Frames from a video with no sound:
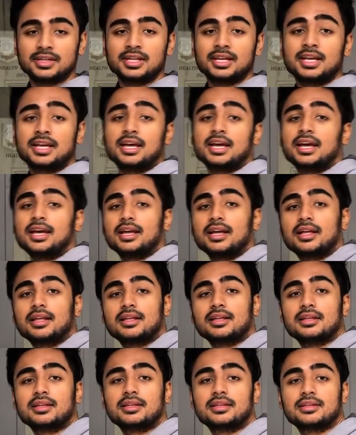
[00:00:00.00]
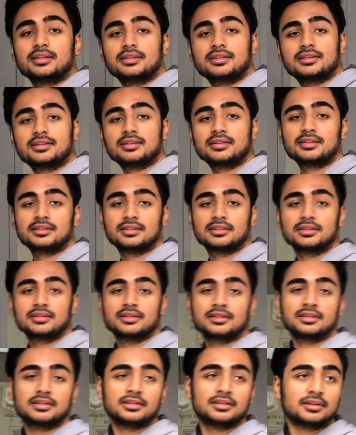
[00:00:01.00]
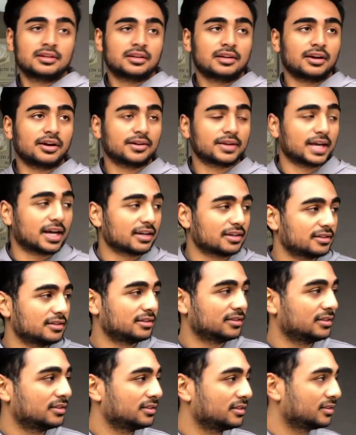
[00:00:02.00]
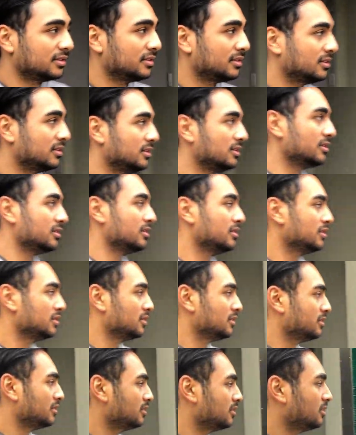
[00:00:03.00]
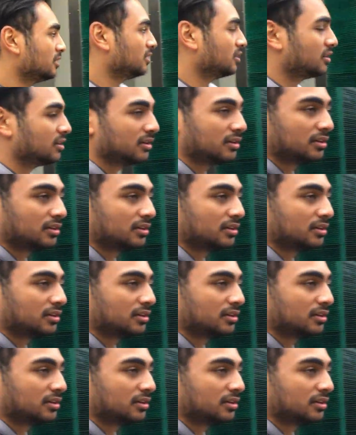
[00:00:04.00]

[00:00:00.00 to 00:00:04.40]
Do we want them to kind of see where oh, we yeah. can park if you're, I mean,